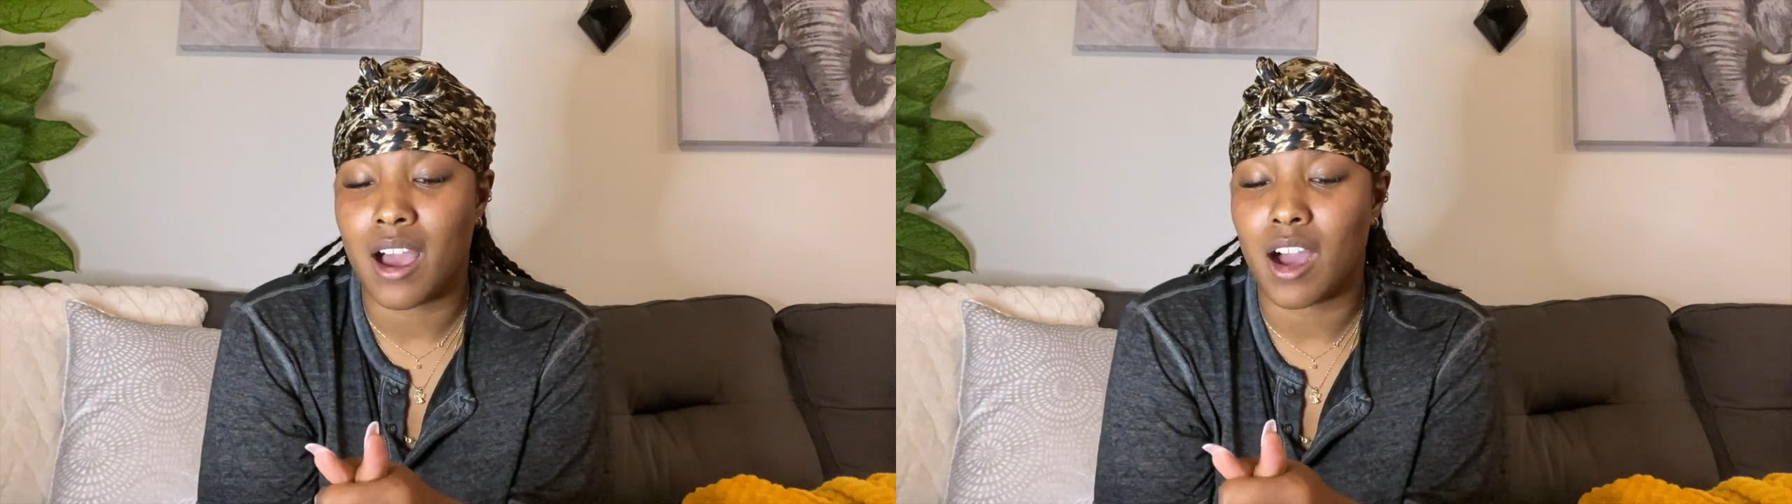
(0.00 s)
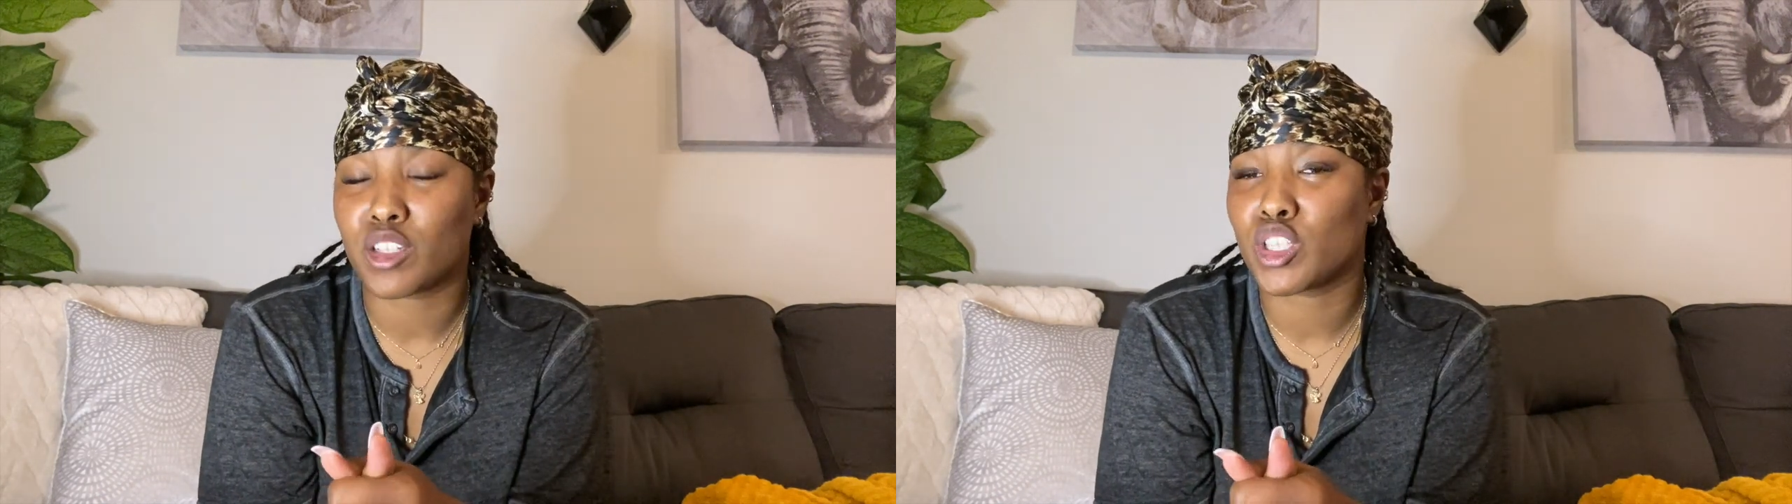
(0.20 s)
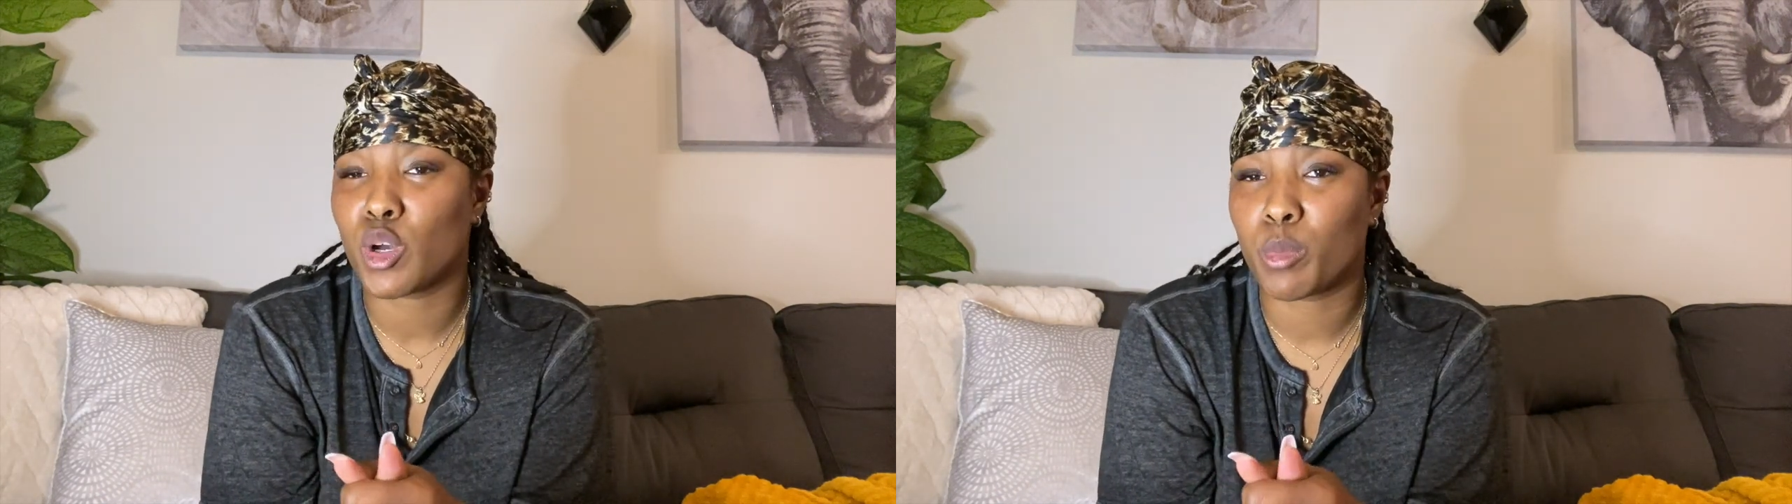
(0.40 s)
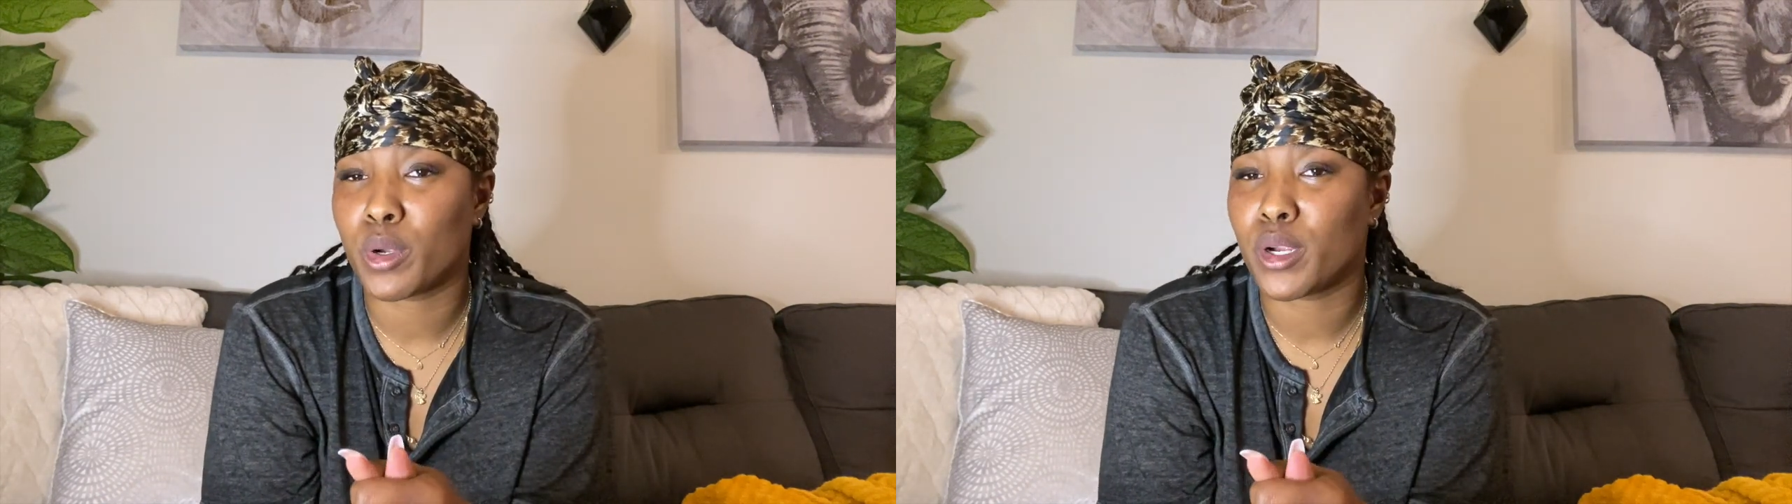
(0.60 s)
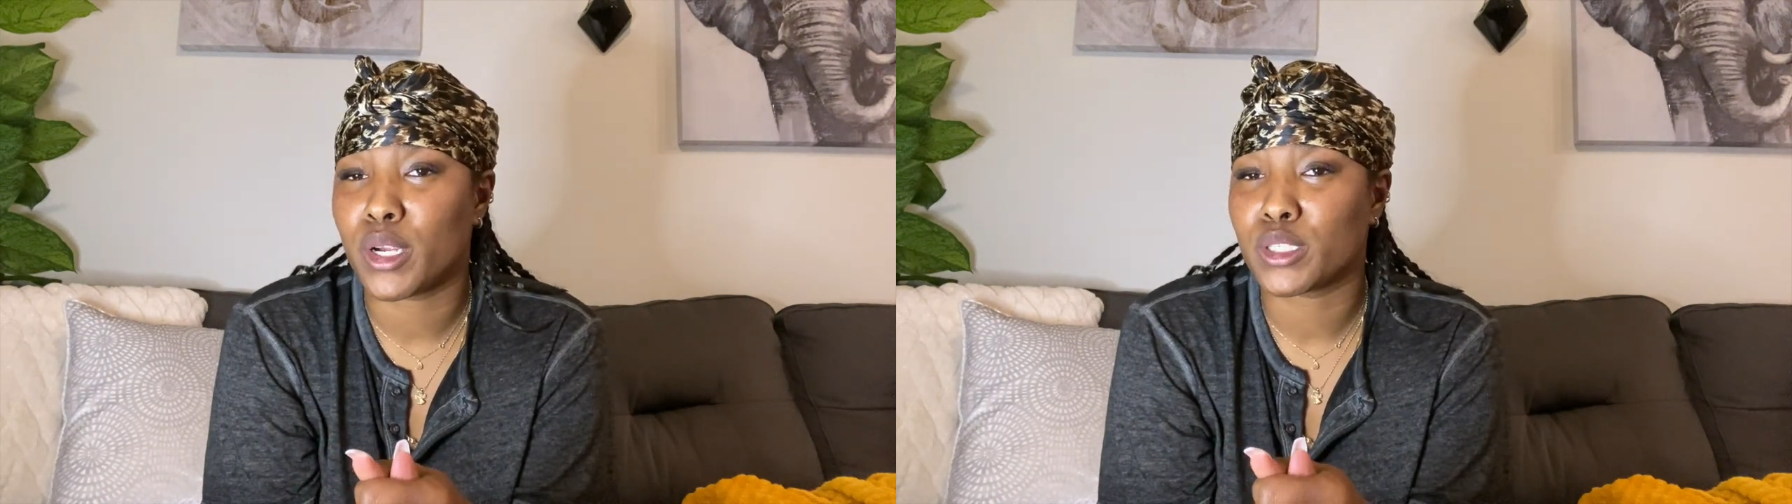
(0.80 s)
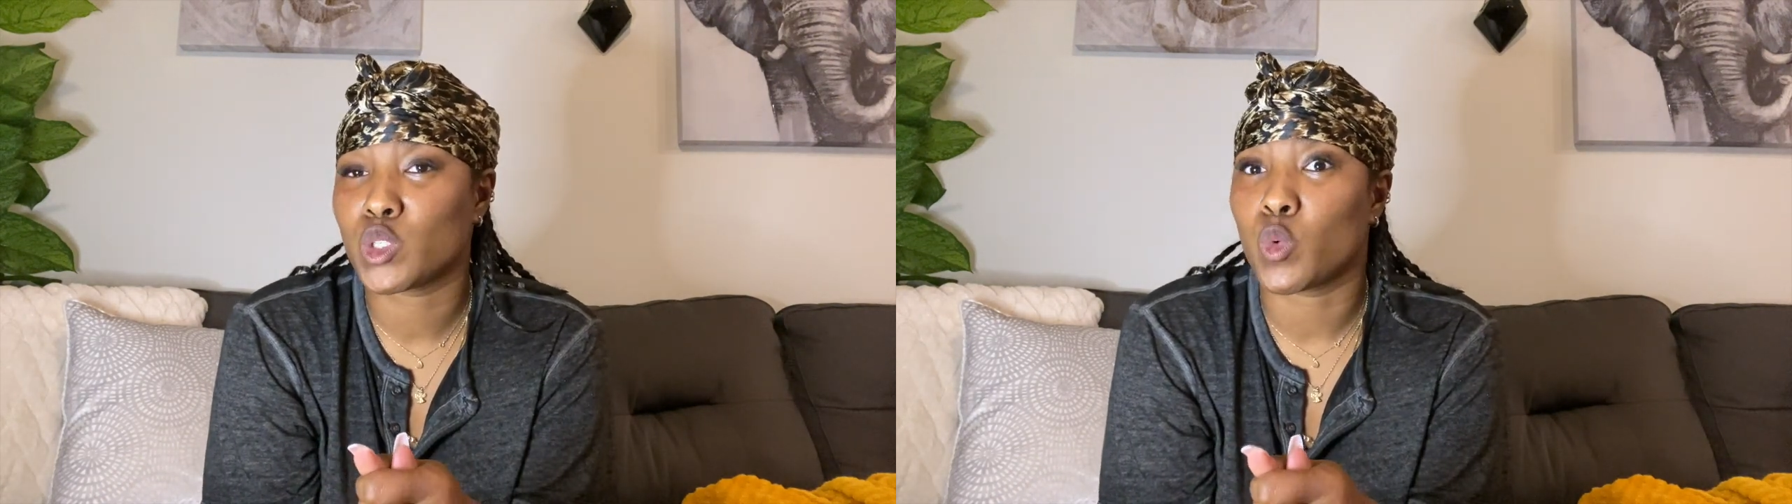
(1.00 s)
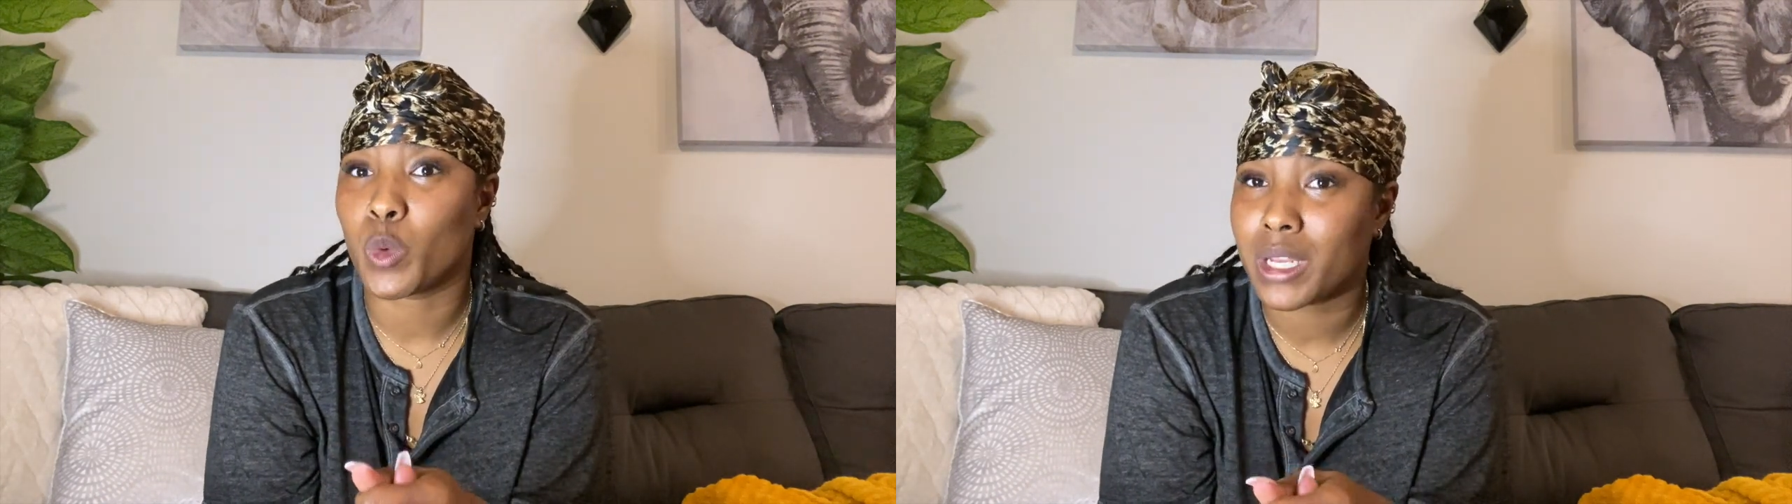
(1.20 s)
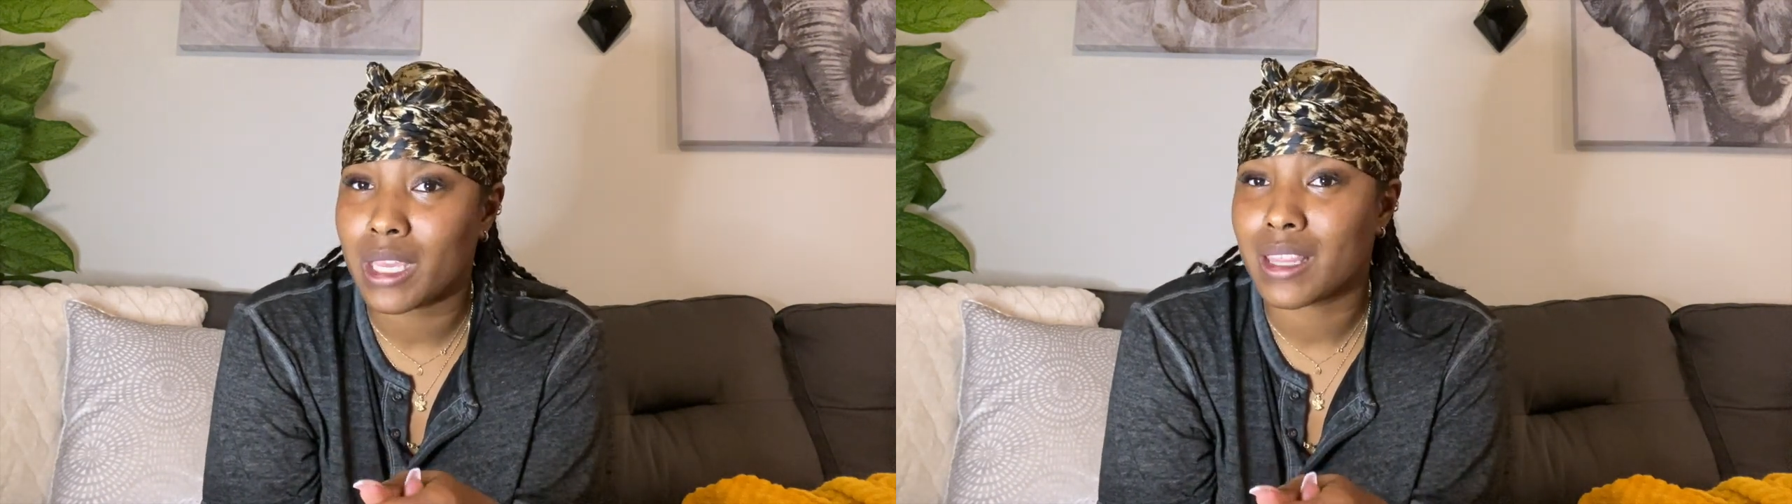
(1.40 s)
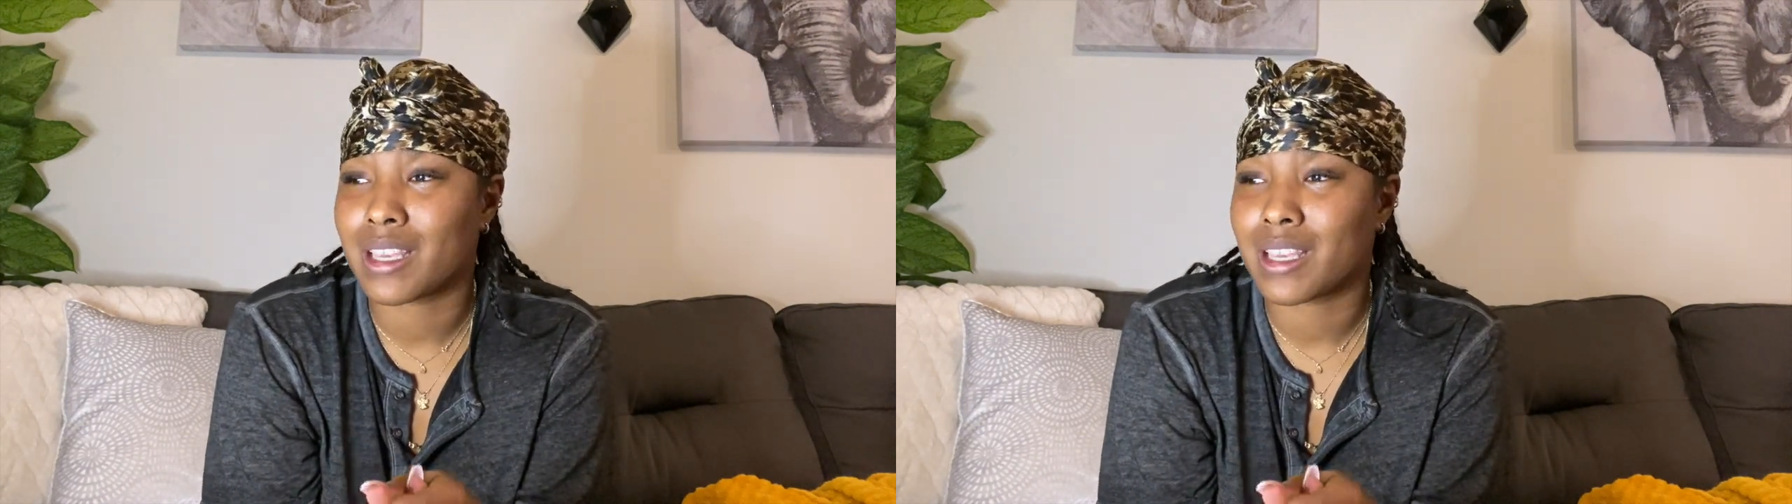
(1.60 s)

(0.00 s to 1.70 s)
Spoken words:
October 20th